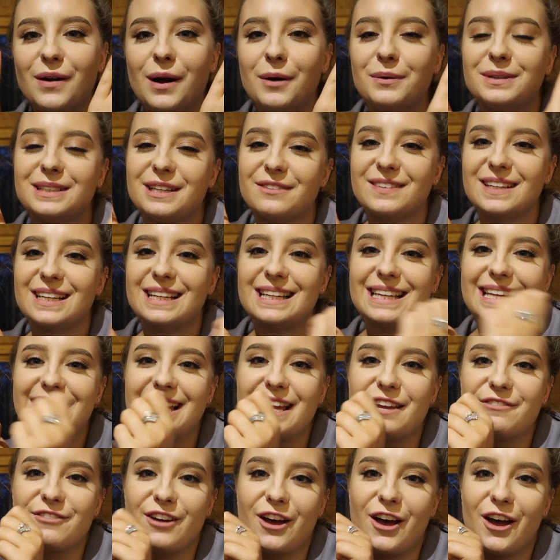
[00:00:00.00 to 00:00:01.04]
I will definitely
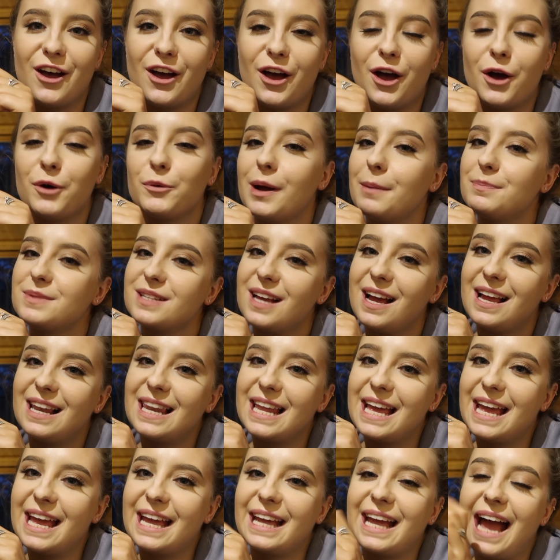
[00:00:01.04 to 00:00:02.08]
leave her website
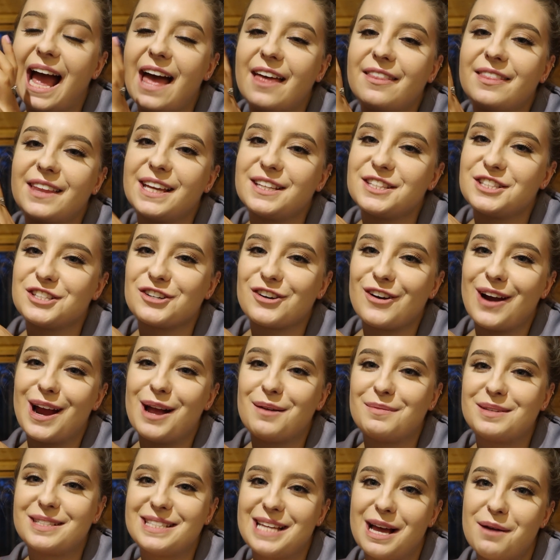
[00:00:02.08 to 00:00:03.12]
link and the
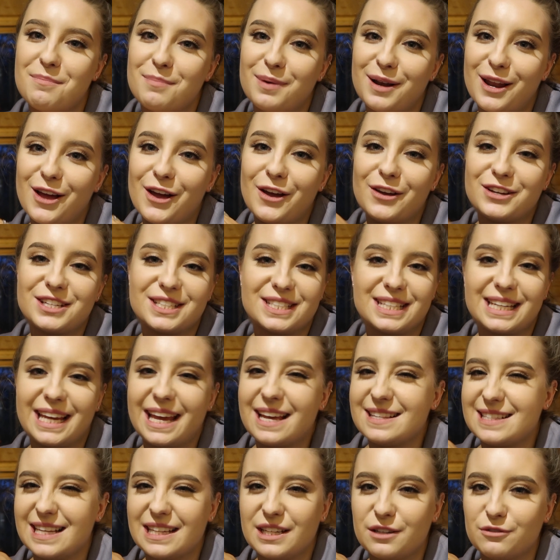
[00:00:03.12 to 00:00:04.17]
Instagram down below just in
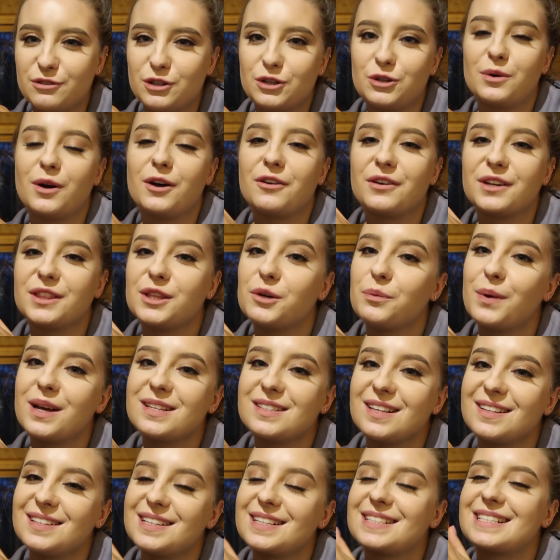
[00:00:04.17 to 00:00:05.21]
case any of you are in the
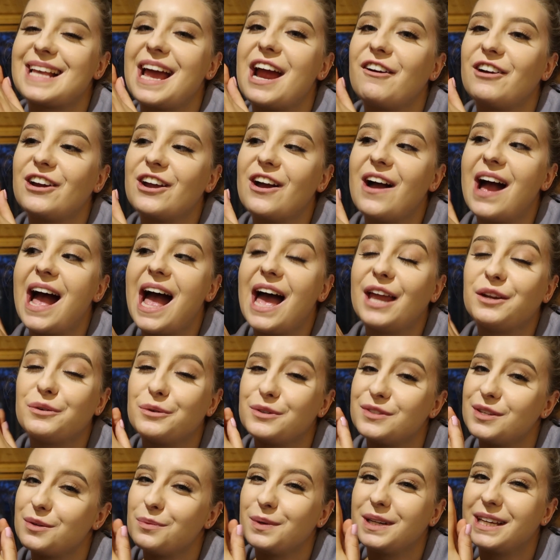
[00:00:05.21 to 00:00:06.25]
West Sussex area and
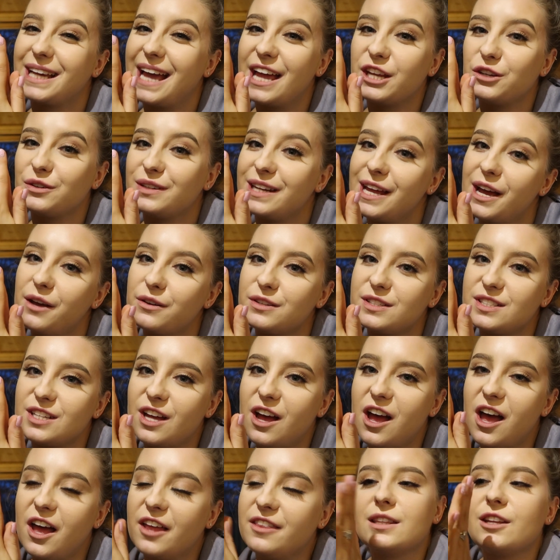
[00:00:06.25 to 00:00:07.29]
also want to get your nails
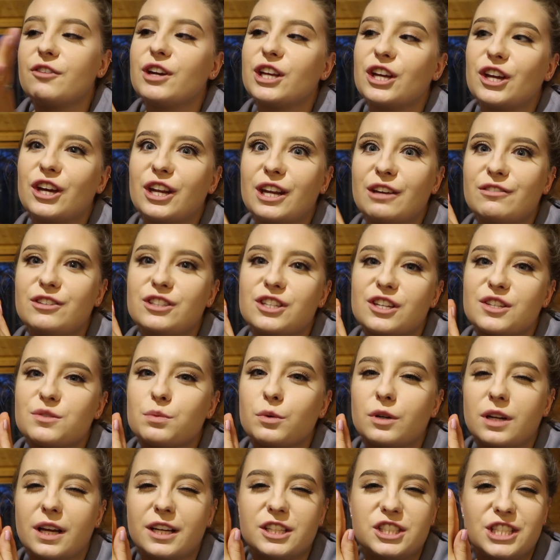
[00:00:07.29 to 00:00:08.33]
done. They're really good if you just
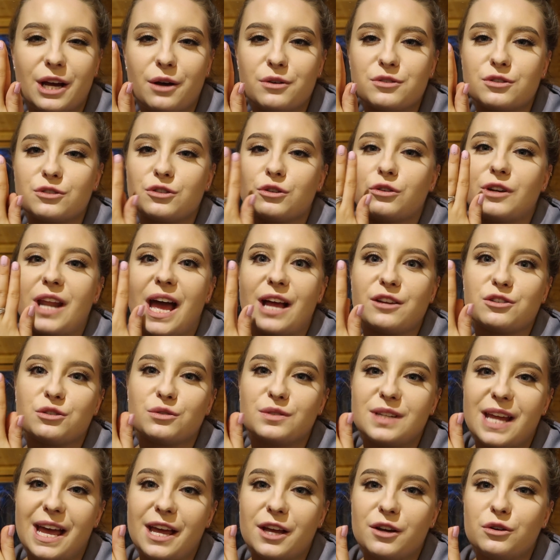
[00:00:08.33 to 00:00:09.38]
want like gels on your
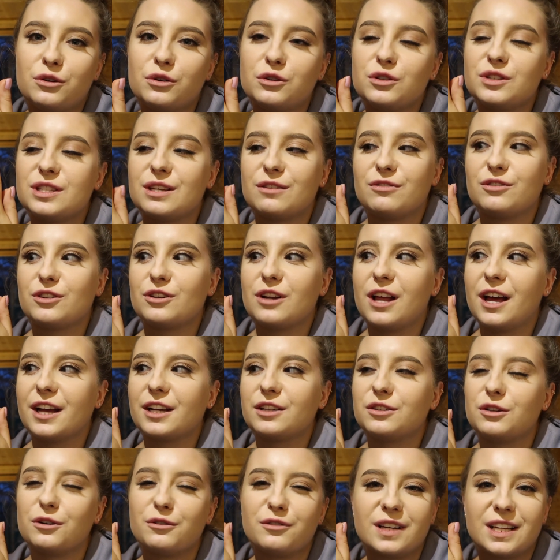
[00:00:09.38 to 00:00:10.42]
natural nails if you're
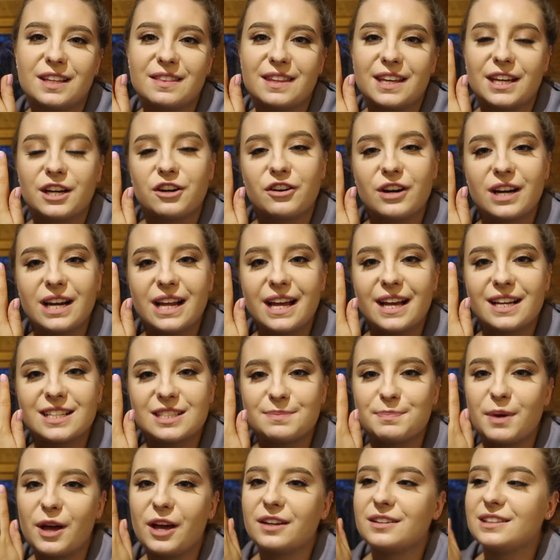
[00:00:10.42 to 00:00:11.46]
like not filling the acrylics
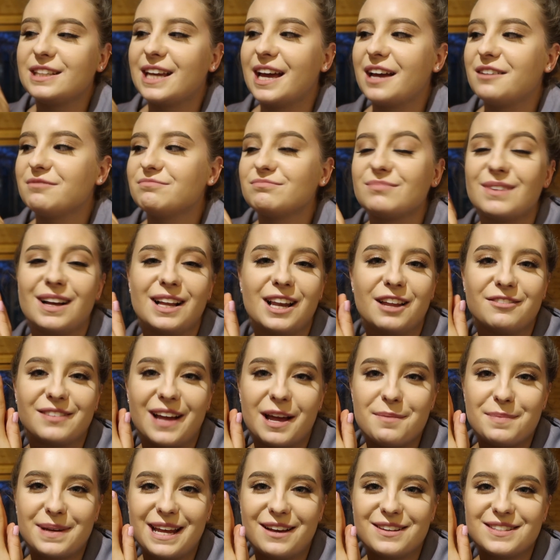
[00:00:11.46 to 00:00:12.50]
but yeah I love
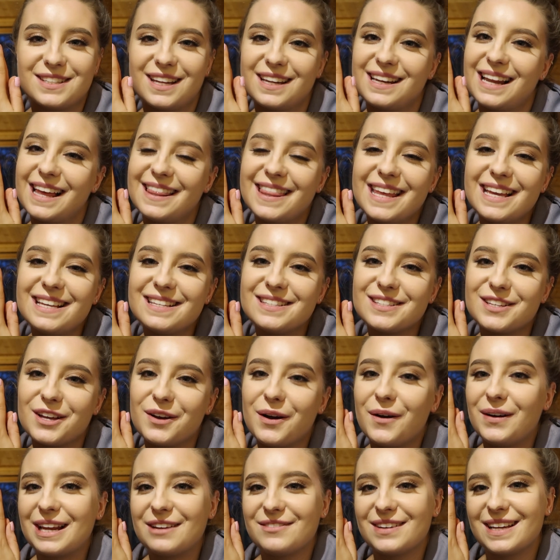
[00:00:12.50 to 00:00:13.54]
getting my nails done like this so
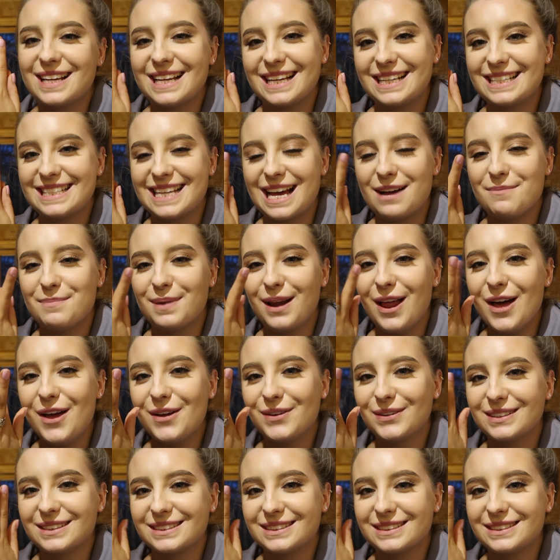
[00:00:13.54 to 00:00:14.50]
I'll leave it linked down below.